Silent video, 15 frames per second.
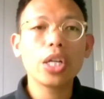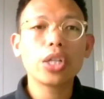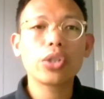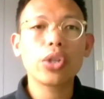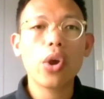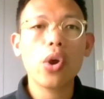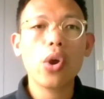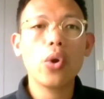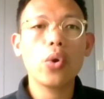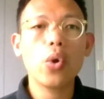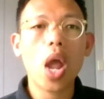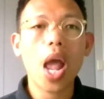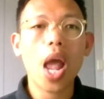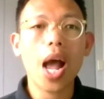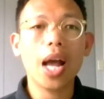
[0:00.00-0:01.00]

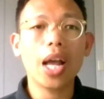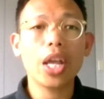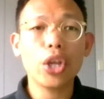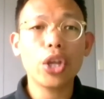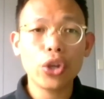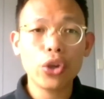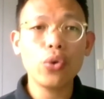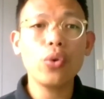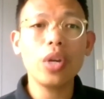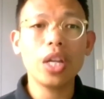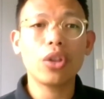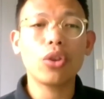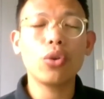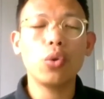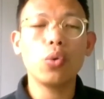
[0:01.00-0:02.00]
so you
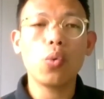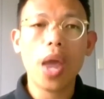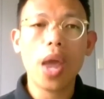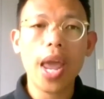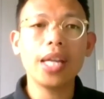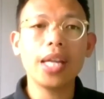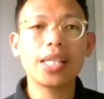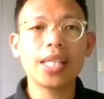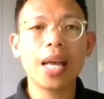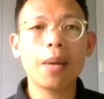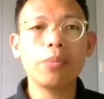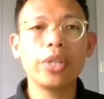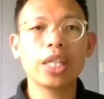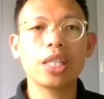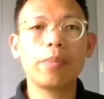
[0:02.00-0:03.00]
need to do eight
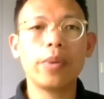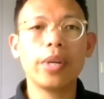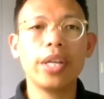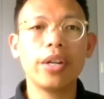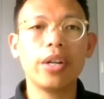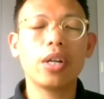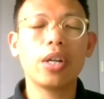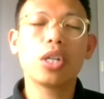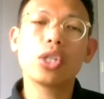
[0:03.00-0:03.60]
subjects per year.